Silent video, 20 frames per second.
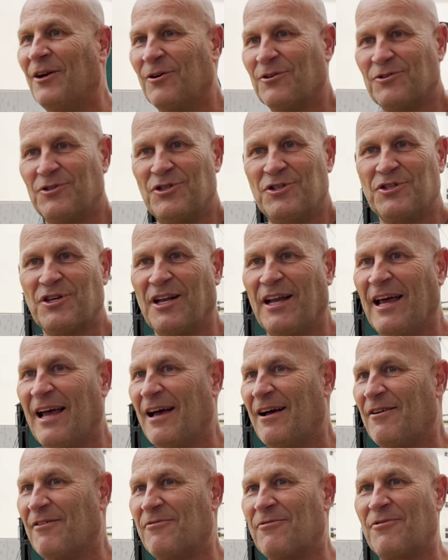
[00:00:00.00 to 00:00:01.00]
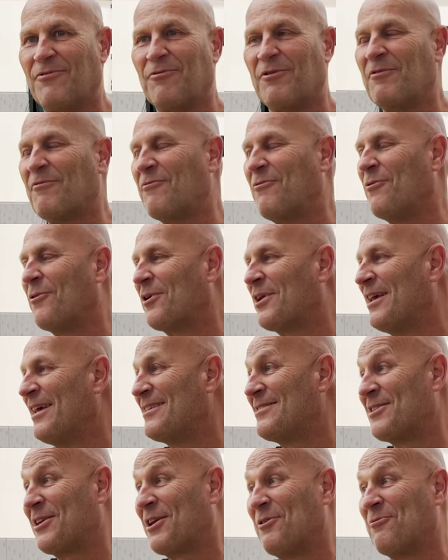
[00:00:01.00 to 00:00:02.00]
She's going to have three or four
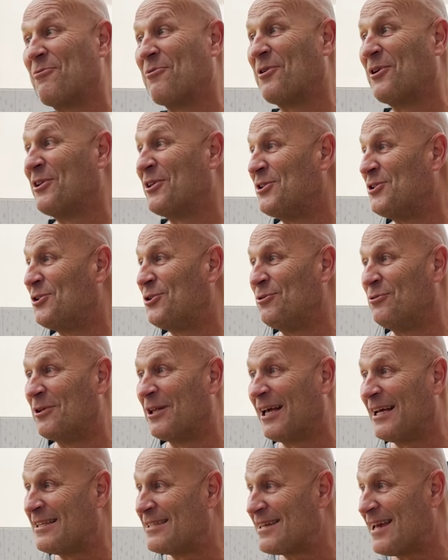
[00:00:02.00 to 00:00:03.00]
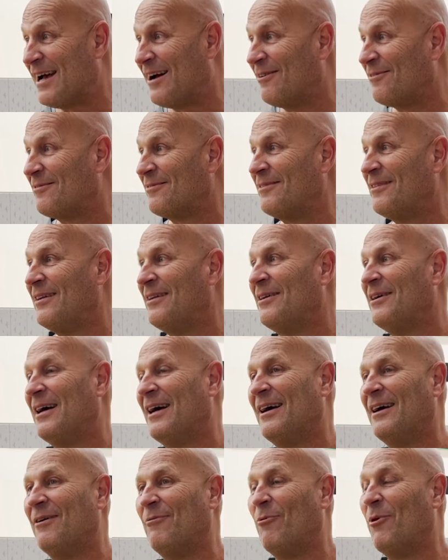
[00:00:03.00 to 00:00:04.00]
kids that can really shoot lights out.
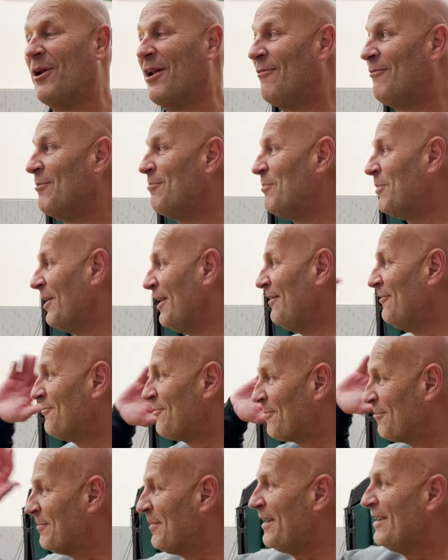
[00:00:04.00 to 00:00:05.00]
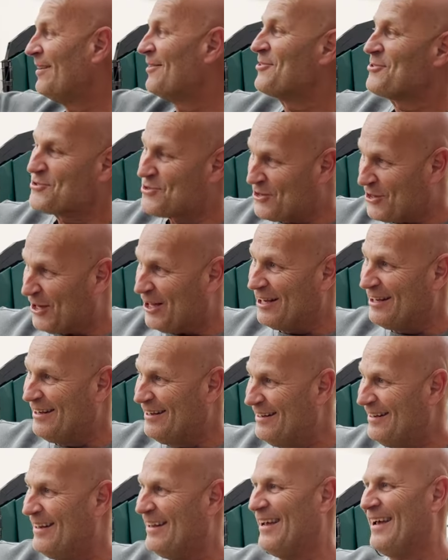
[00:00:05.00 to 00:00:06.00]
One of them played for my other son
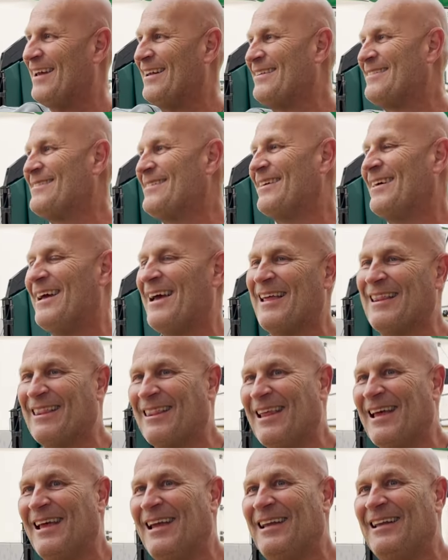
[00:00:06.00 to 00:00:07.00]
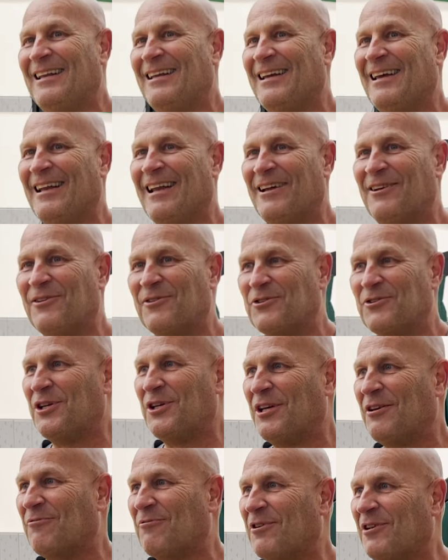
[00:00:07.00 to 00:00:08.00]
at Lane, and I know
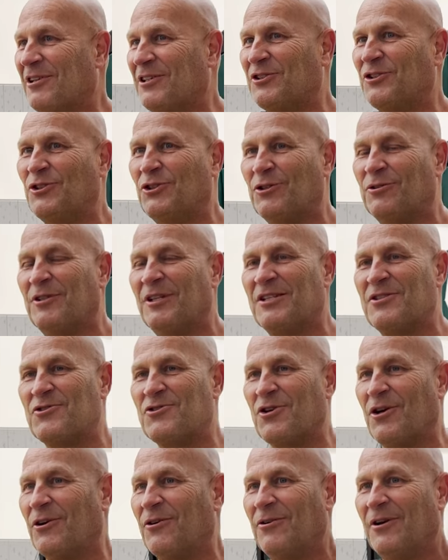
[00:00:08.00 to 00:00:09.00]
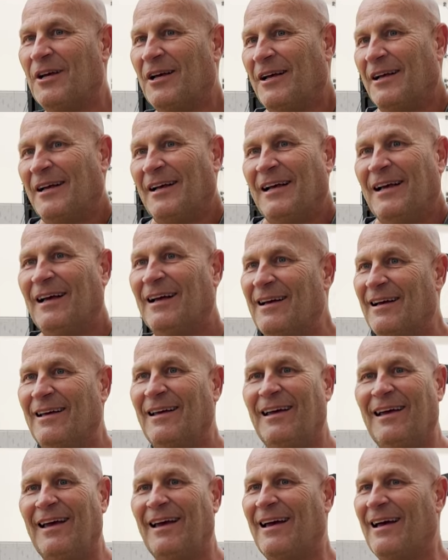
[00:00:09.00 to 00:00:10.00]
can really shoot it. So,
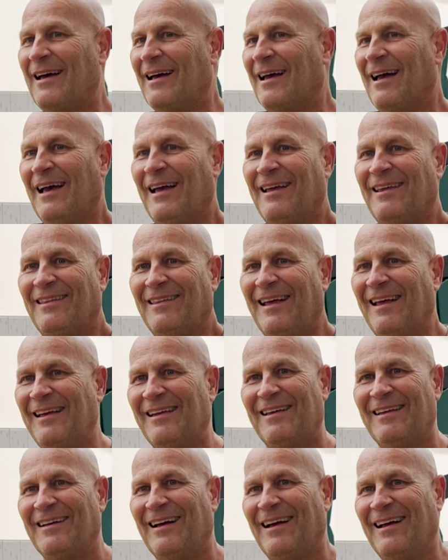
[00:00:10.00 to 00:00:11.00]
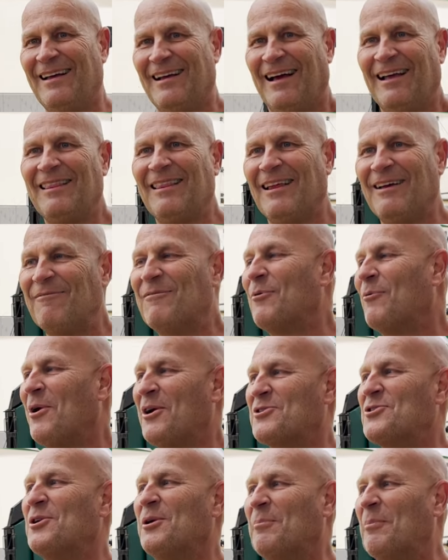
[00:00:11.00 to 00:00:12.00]
yeah, I loved
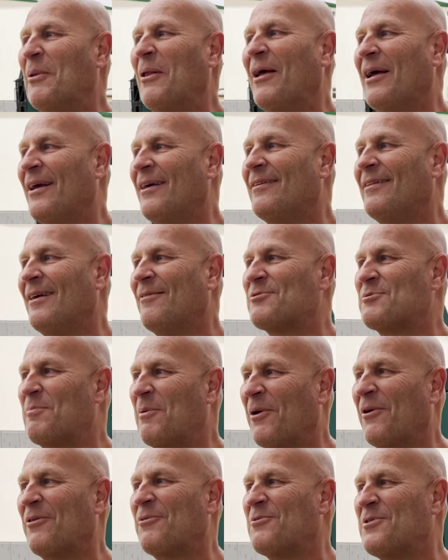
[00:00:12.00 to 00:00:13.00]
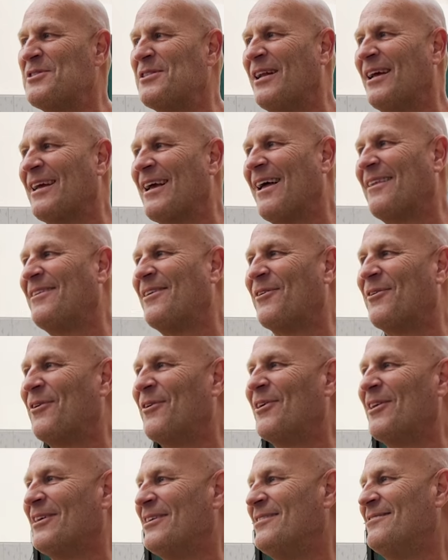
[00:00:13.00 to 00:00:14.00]
watching them play. That was part of the reason I got there
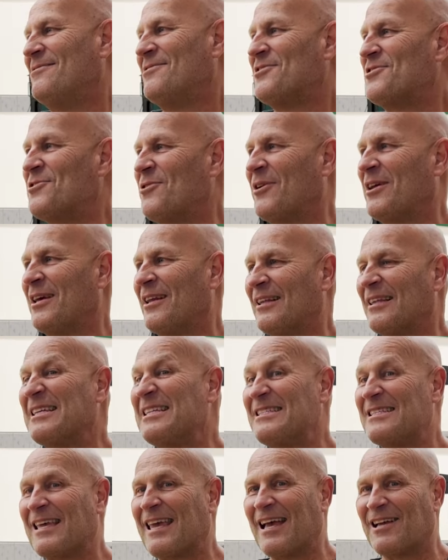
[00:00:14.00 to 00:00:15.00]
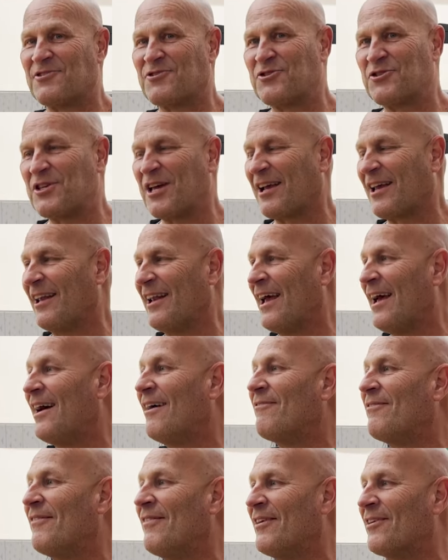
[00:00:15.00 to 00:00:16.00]
early, just so I could at least catch the second
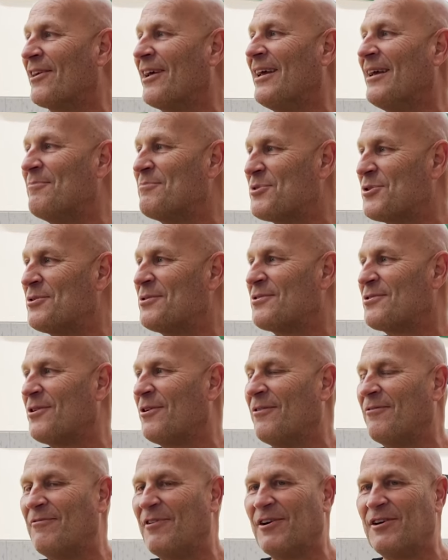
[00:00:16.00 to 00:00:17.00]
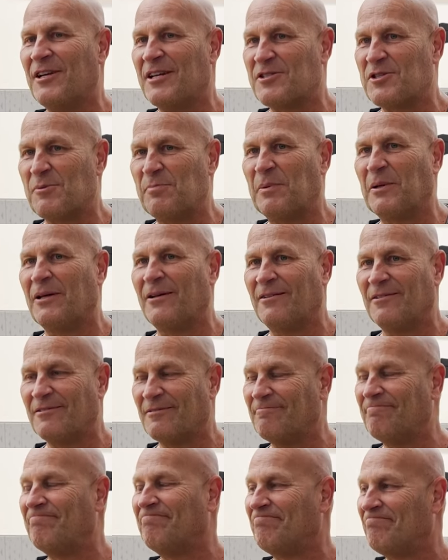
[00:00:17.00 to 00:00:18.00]
half of their games. So very disciplined.
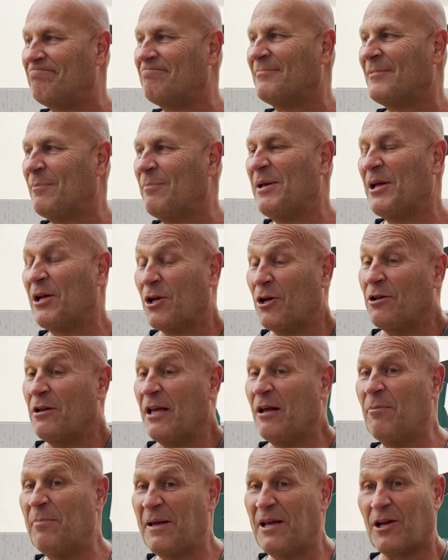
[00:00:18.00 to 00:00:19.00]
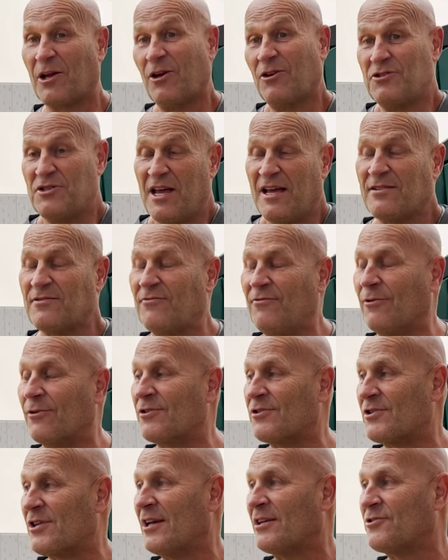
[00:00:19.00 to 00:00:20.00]
It'll be a good test
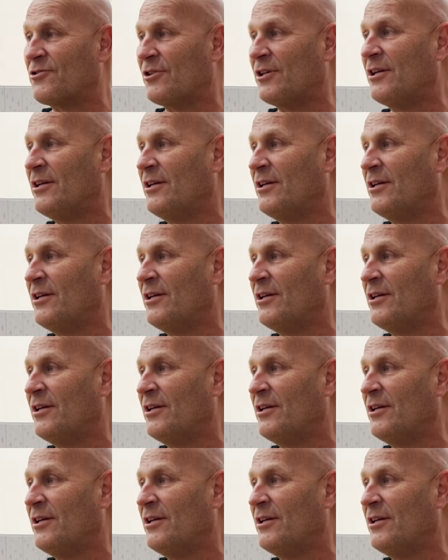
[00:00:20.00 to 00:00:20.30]
for us, actually.